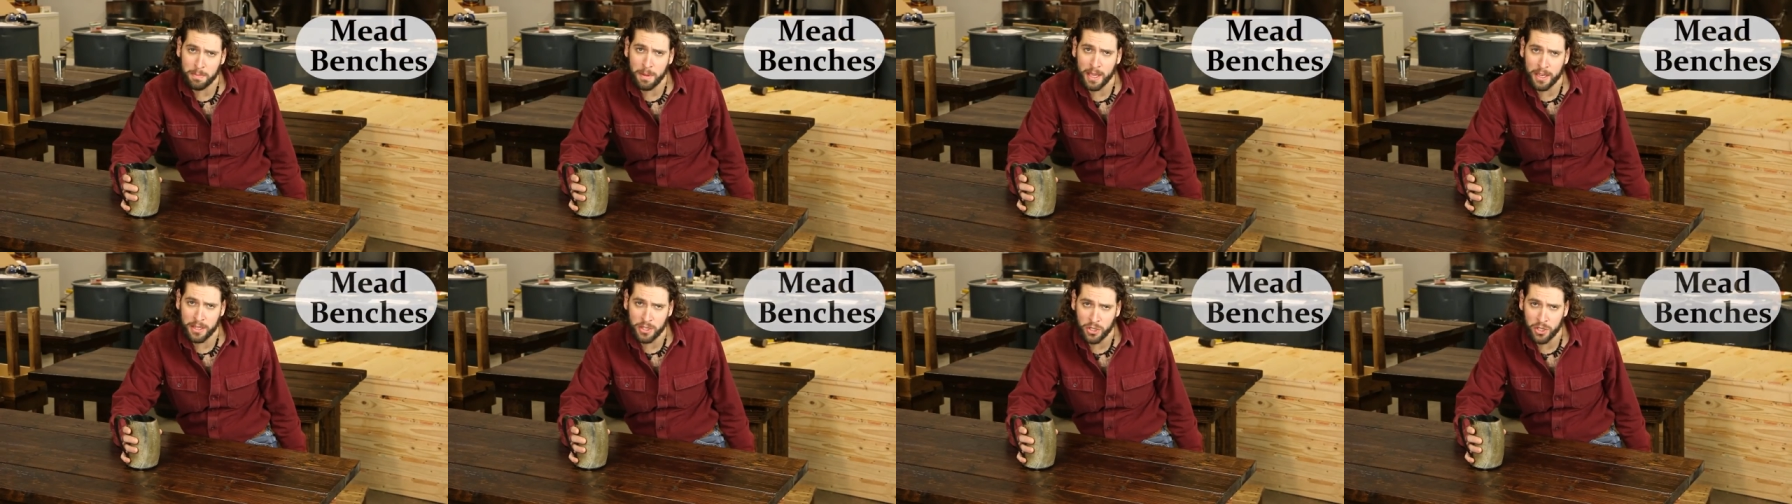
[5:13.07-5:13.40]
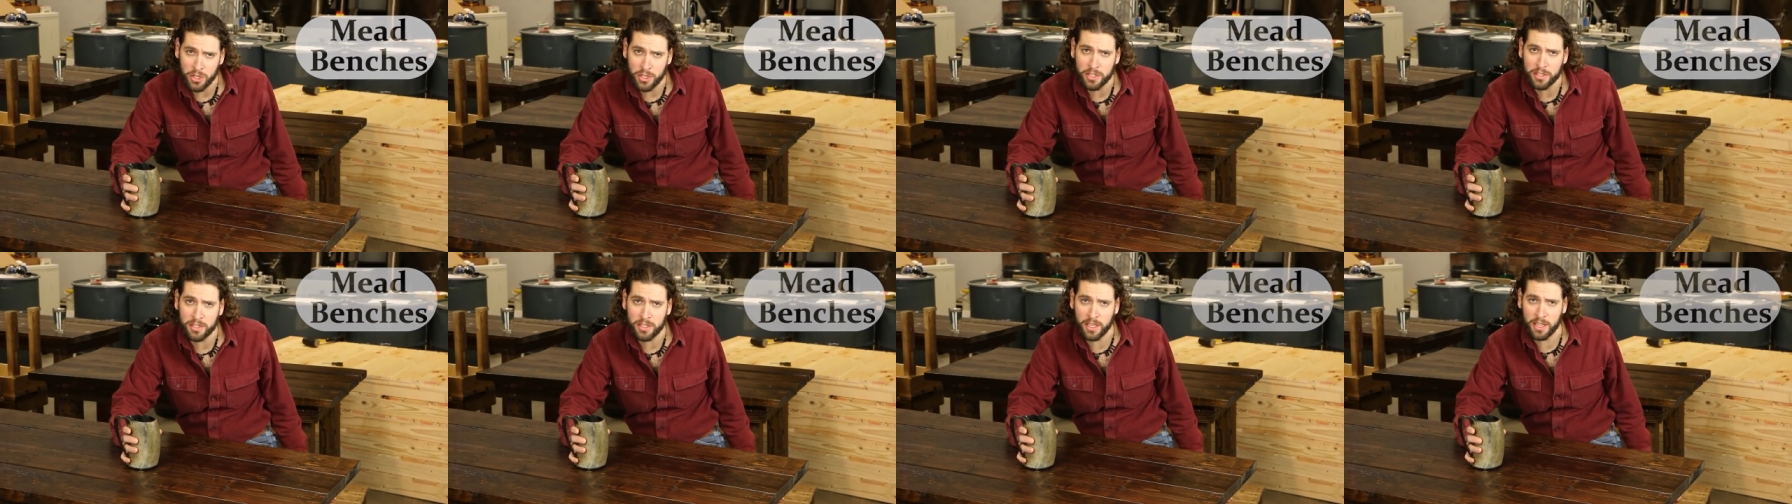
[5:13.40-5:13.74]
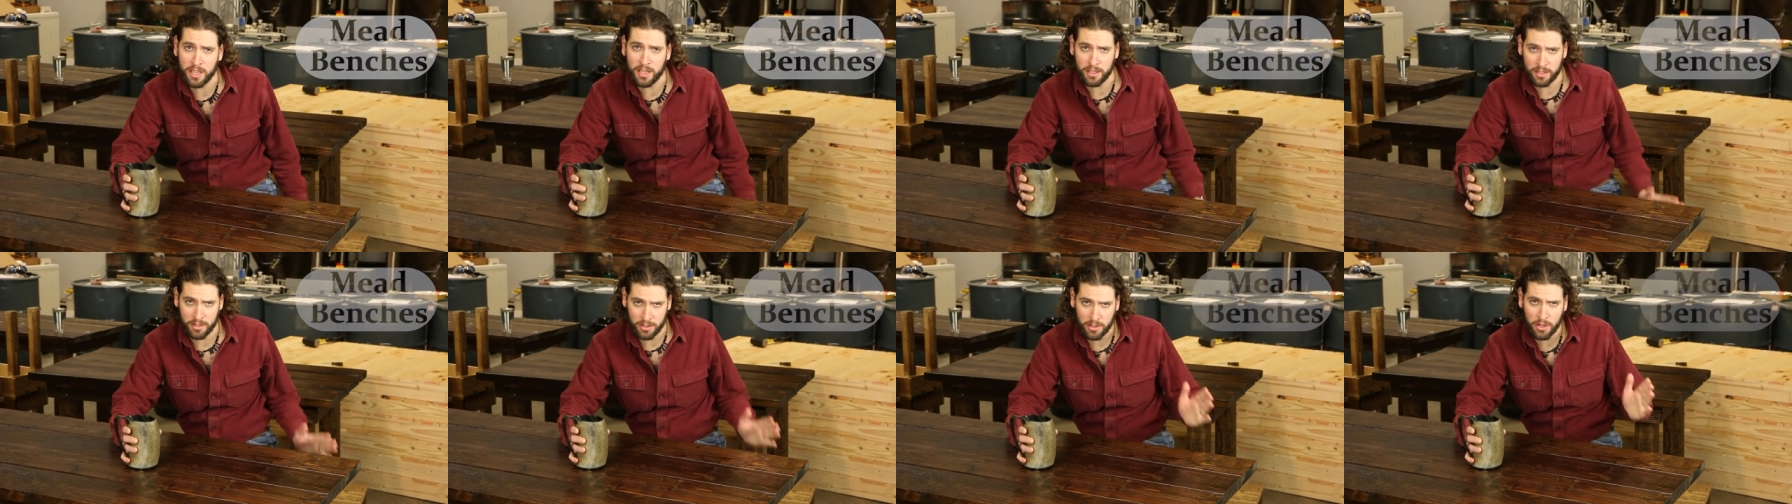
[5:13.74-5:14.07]
benches
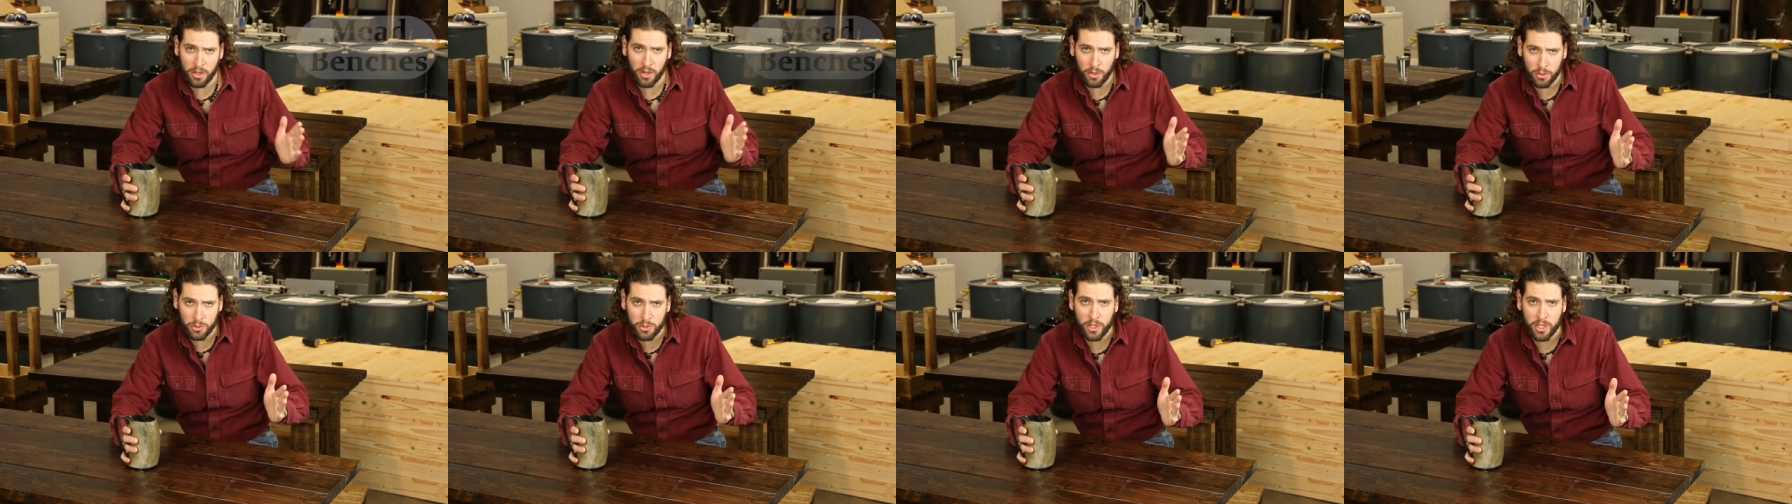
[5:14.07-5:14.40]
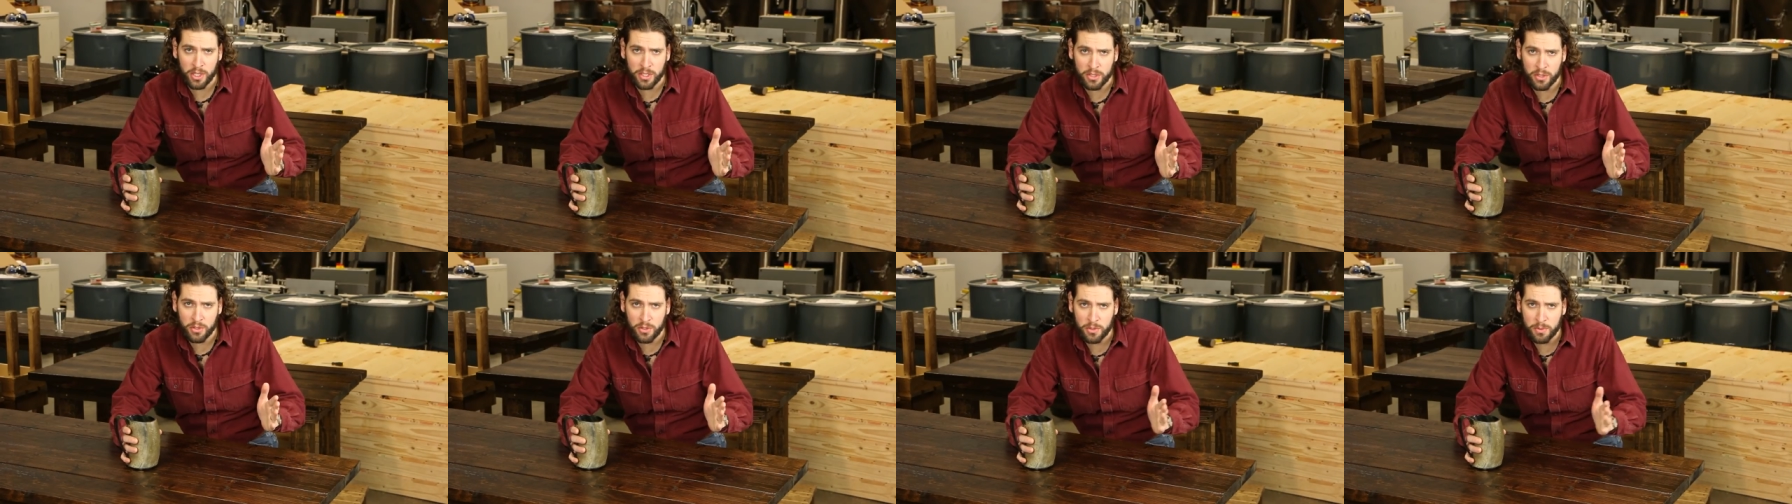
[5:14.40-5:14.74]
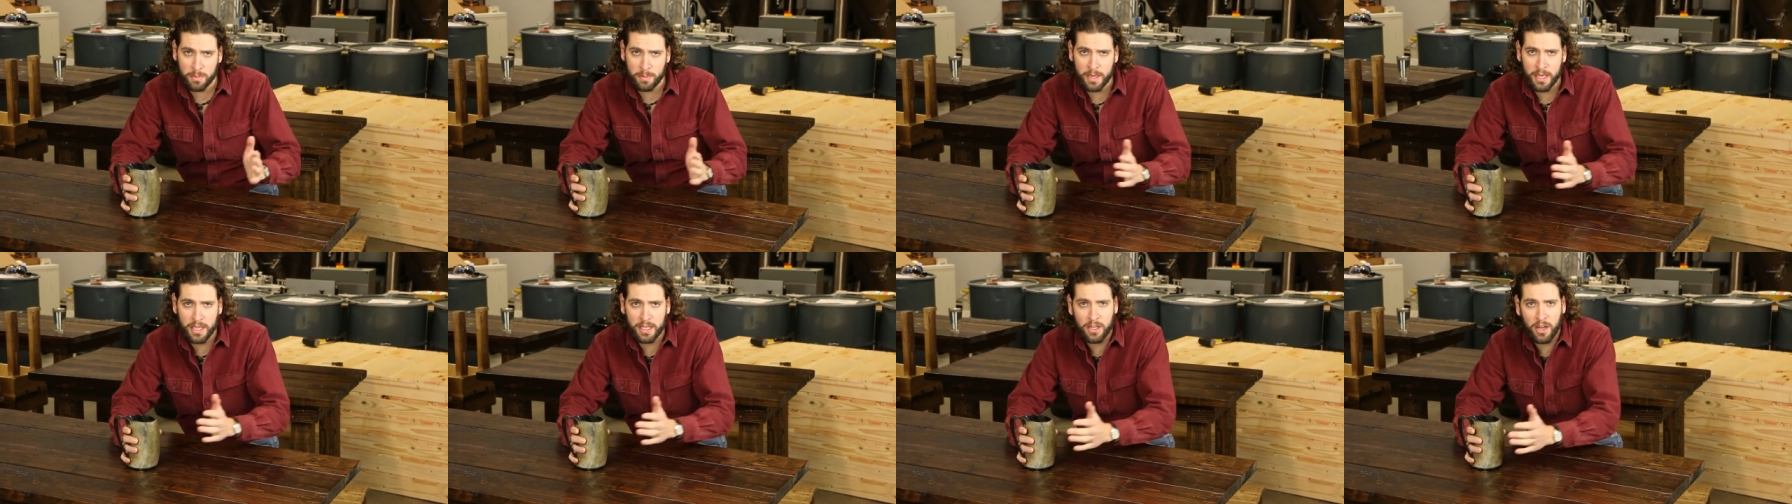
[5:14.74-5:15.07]
in
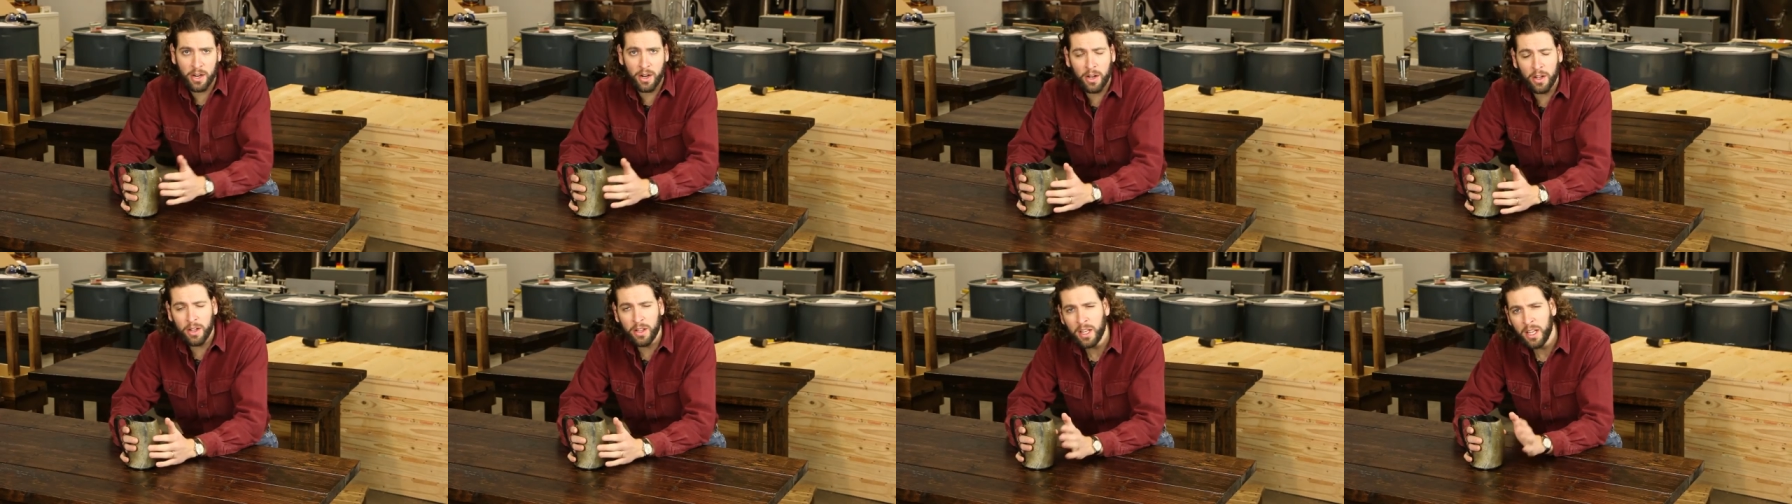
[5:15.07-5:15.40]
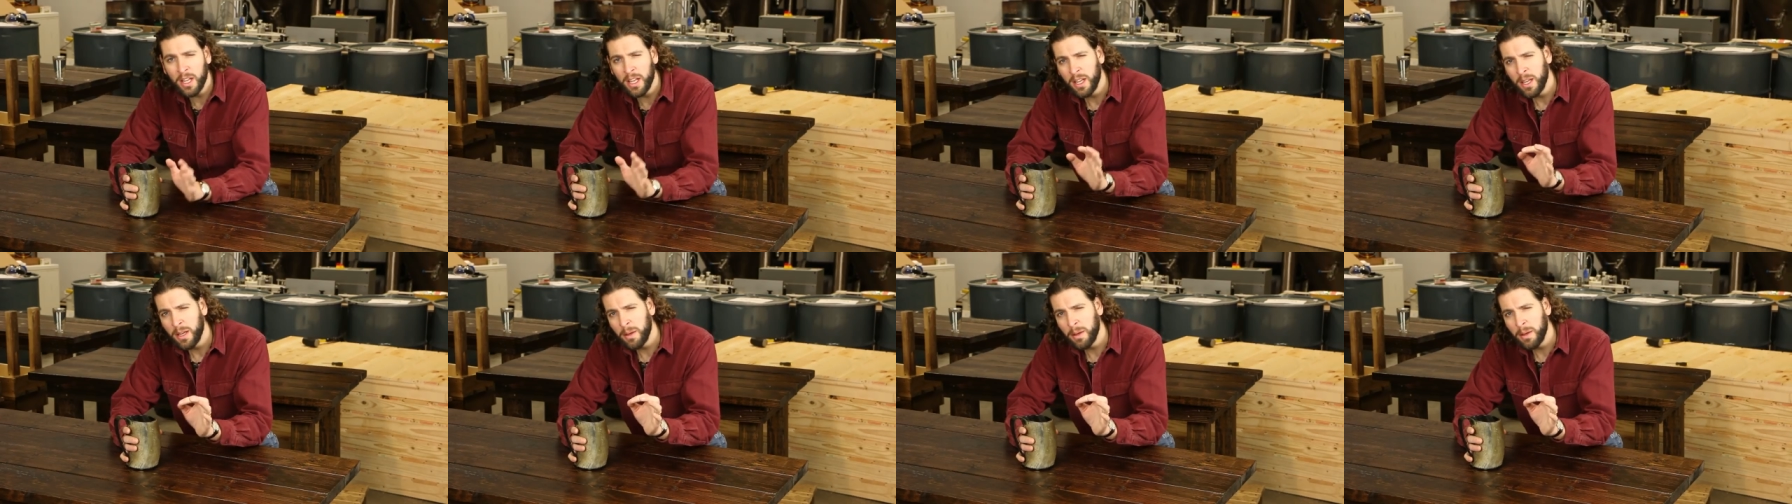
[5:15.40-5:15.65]
Colchester's Mead Hall,